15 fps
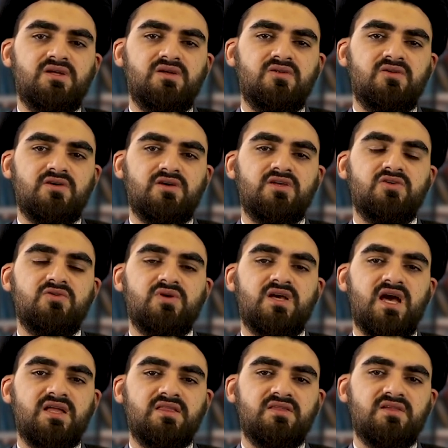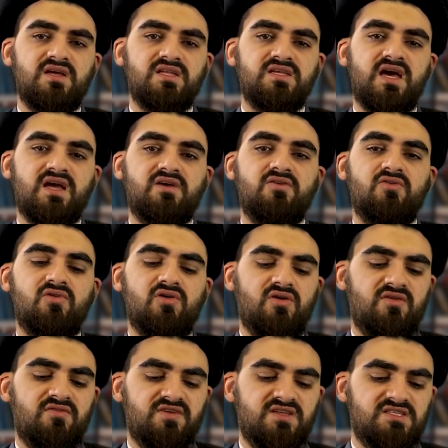look, you can attack
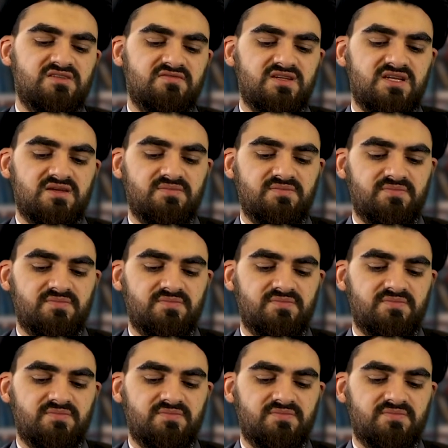offensively.